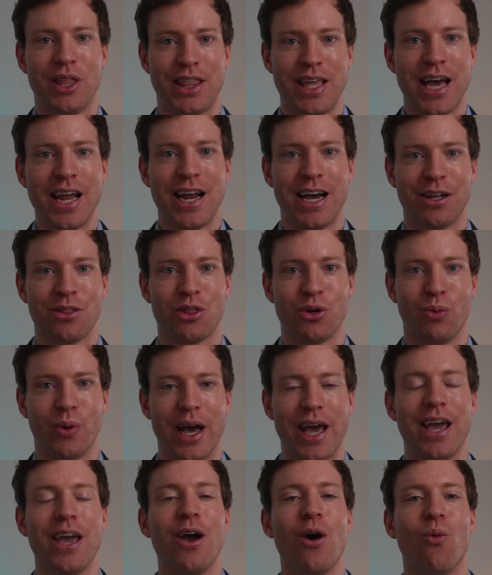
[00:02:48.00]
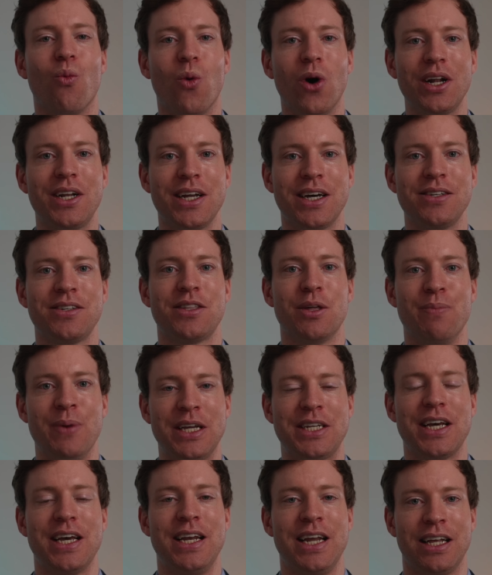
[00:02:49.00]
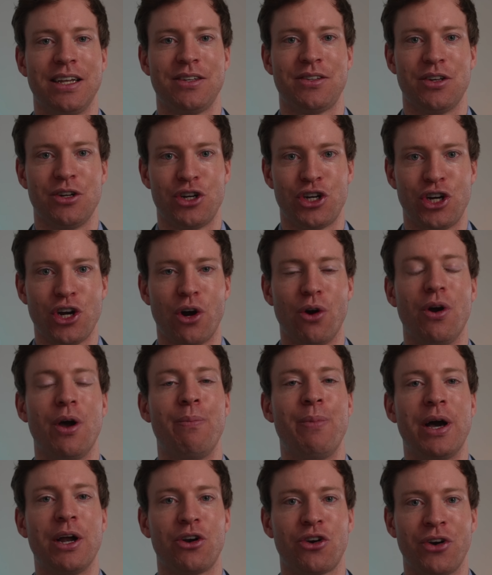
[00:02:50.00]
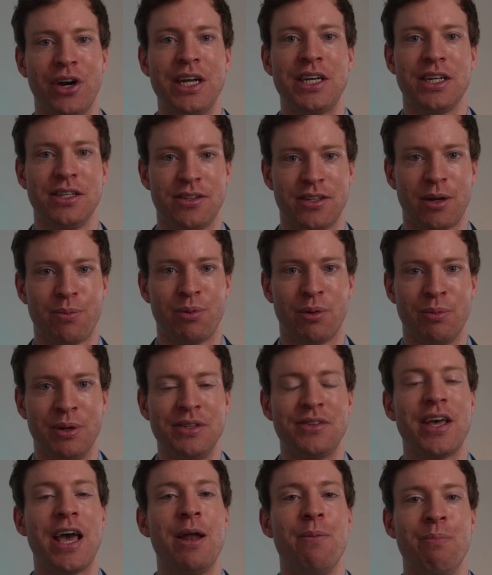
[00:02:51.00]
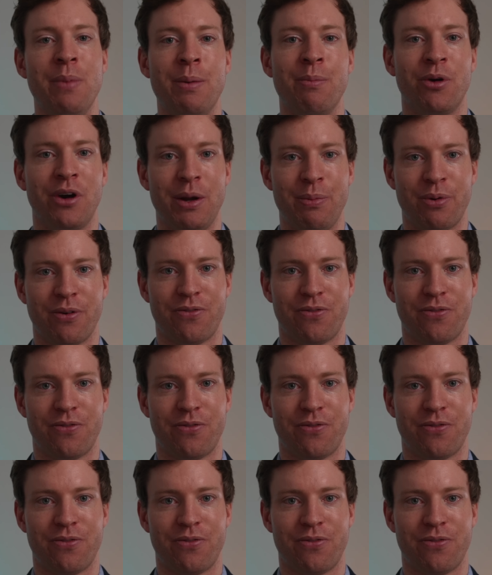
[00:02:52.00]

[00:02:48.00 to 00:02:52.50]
With that out the way, what does the meta-analysis show about creatine supplements and memory